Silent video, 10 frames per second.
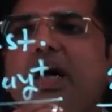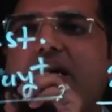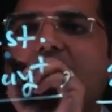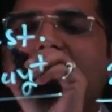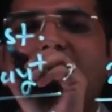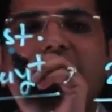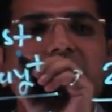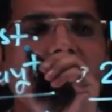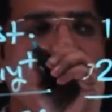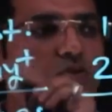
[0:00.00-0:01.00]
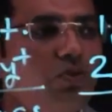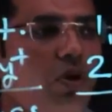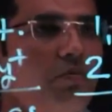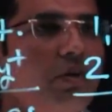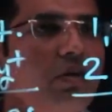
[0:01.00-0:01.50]
by second
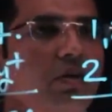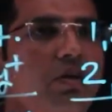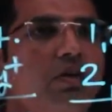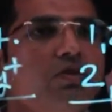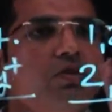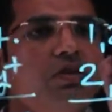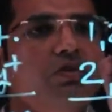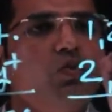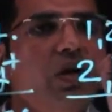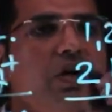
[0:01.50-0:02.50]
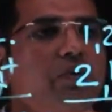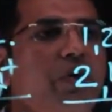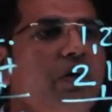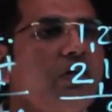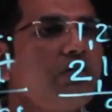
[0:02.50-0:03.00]
installment. So this
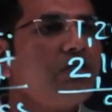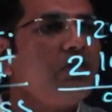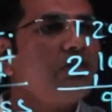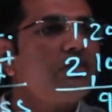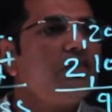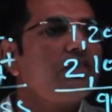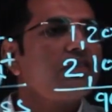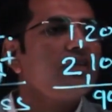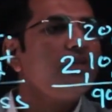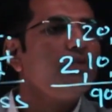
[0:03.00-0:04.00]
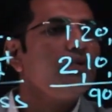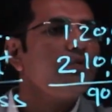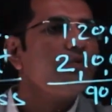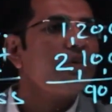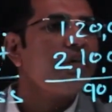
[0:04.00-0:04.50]
1,20,000 is
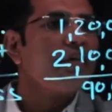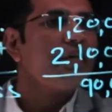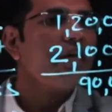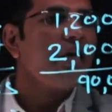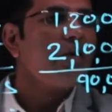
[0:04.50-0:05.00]
distributed